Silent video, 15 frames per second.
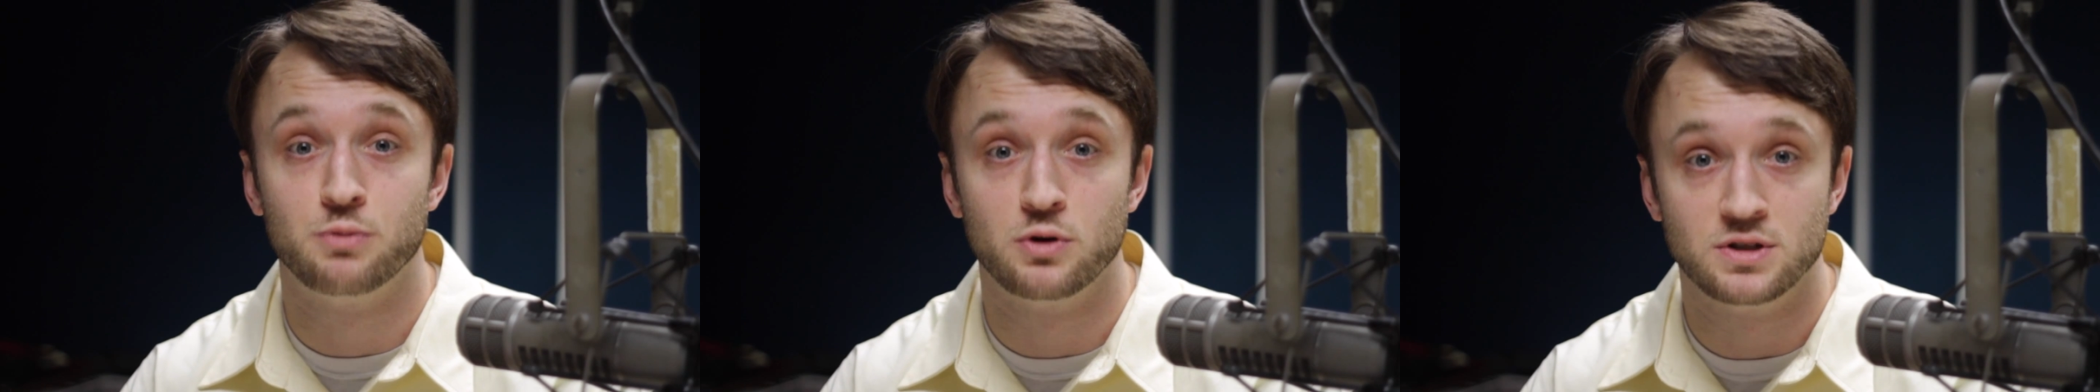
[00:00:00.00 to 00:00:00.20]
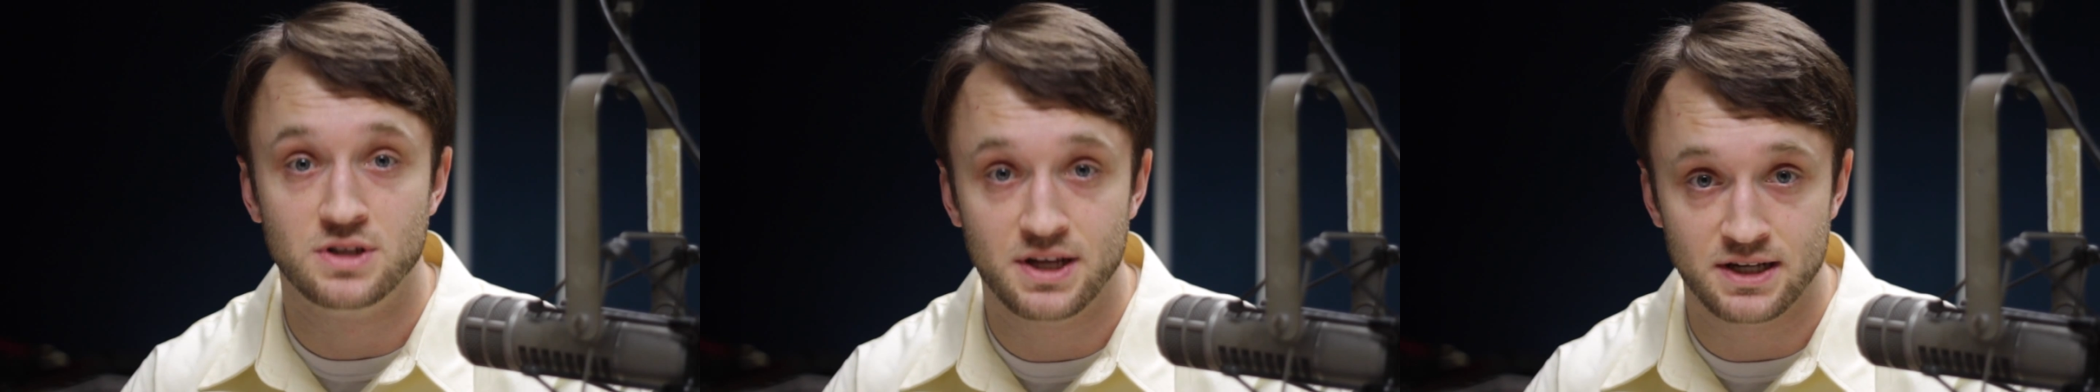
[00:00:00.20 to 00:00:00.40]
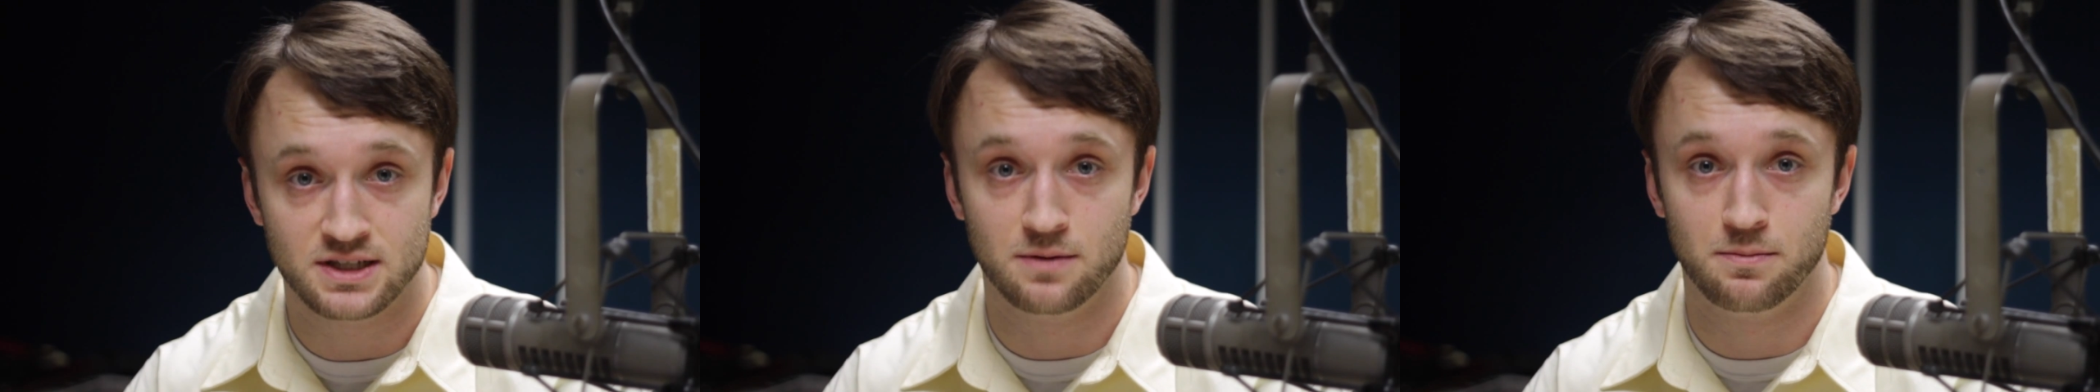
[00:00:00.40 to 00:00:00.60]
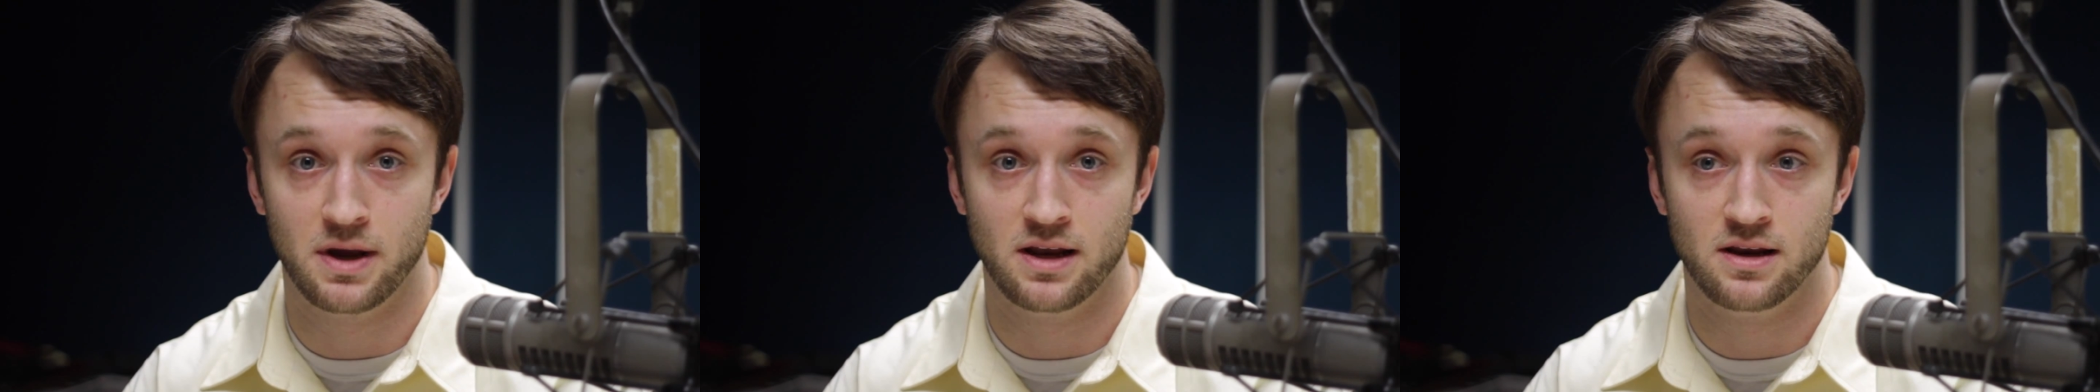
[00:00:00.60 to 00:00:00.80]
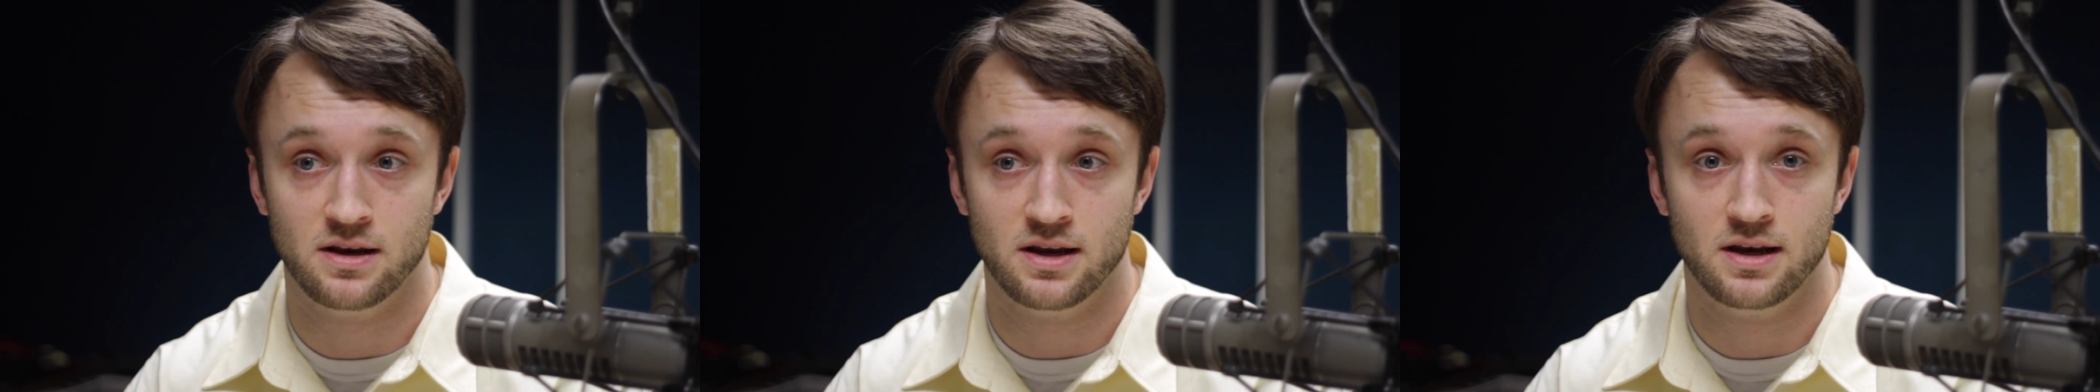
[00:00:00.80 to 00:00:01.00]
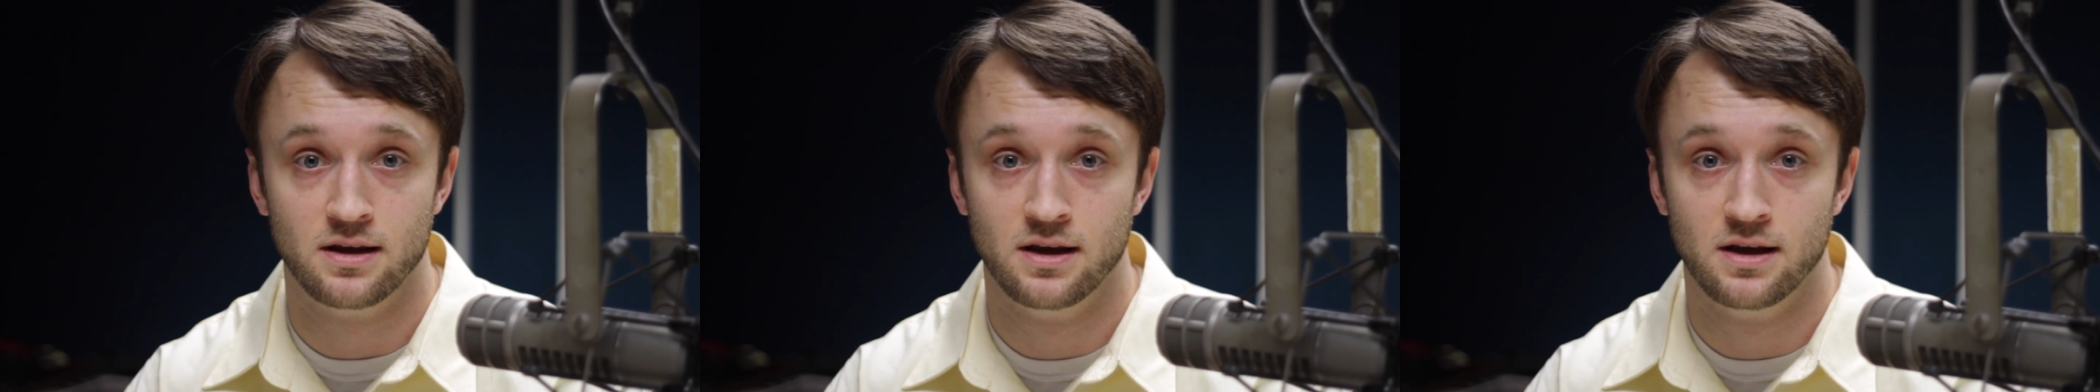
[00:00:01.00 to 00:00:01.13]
participate in it.